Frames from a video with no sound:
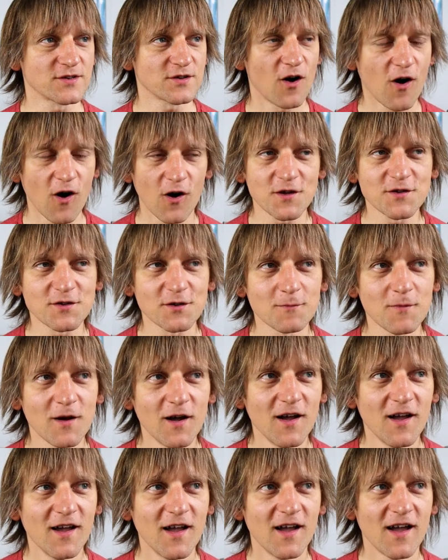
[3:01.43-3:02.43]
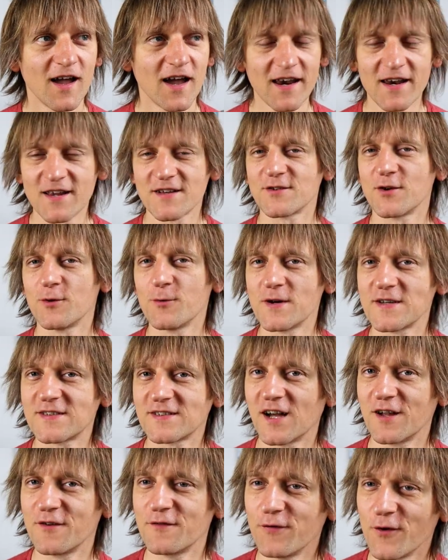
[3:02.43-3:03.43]
is awesome. And as
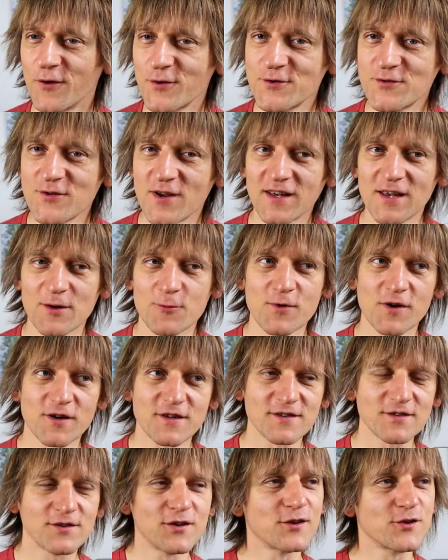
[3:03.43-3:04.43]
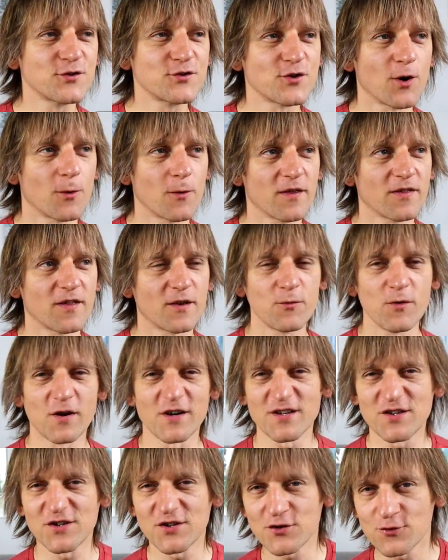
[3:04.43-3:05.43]
always, unfortunately, we are still showing that we
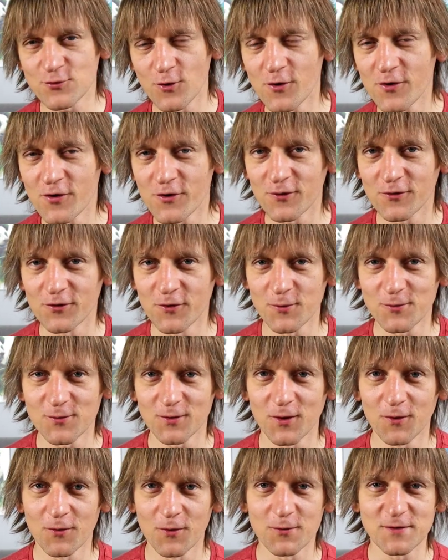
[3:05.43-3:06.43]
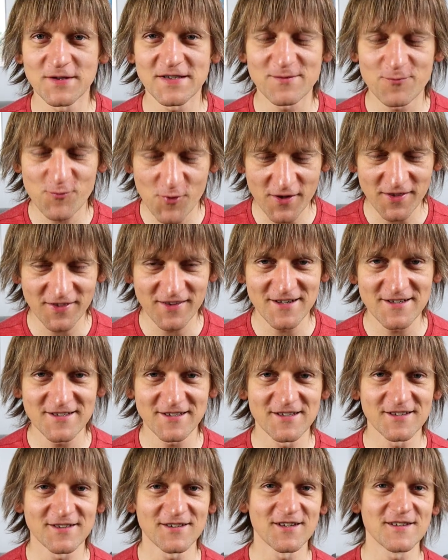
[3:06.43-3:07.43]
are stronger on on those sprint
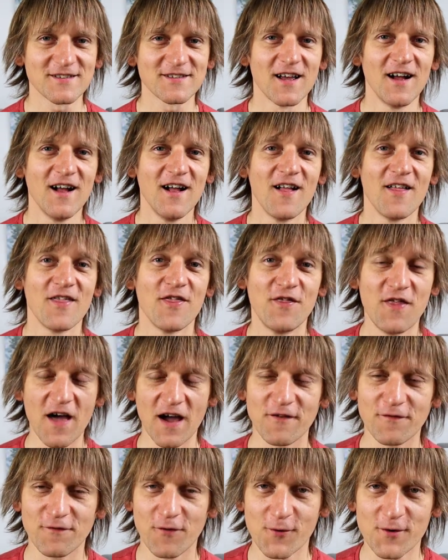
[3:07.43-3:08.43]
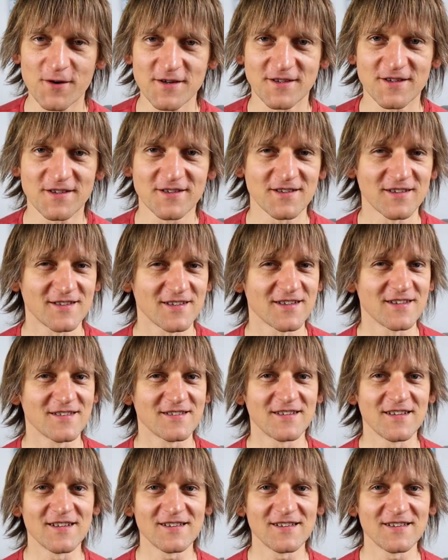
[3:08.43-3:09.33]
distances than forest distances.